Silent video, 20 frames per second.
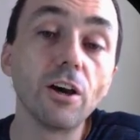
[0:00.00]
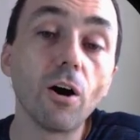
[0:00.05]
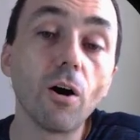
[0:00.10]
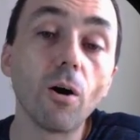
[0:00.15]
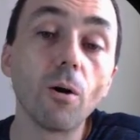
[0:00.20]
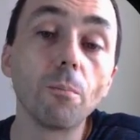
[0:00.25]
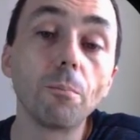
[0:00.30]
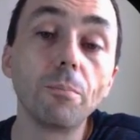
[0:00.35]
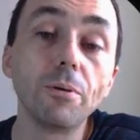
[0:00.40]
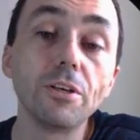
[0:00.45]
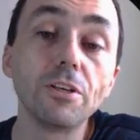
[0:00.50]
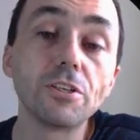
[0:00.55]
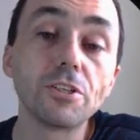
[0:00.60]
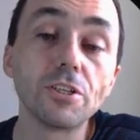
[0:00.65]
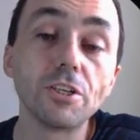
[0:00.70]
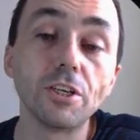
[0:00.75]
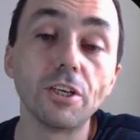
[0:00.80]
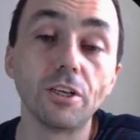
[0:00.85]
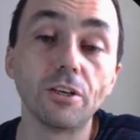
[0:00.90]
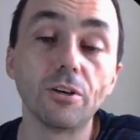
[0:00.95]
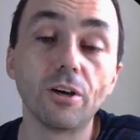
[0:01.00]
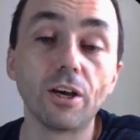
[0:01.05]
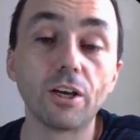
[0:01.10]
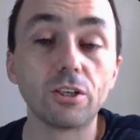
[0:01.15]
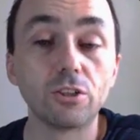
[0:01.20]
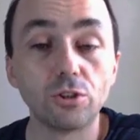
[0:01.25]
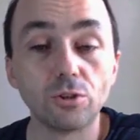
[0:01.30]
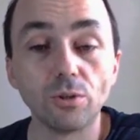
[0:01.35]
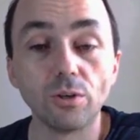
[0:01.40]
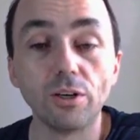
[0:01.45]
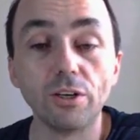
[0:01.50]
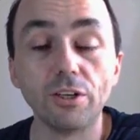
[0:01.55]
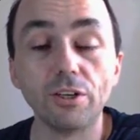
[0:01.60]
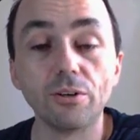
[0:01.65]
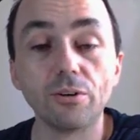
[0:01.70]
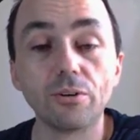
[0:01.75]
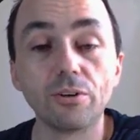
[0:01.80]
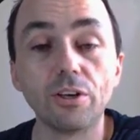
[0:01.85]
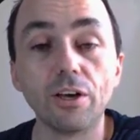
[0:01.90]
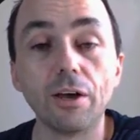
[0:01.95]
or BC actually.
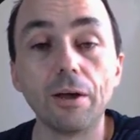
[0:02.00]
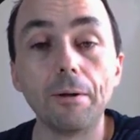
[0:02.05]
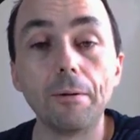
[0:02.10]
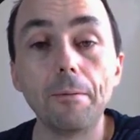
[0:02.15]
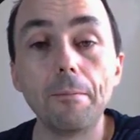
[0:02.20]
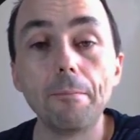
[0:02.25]
Okay,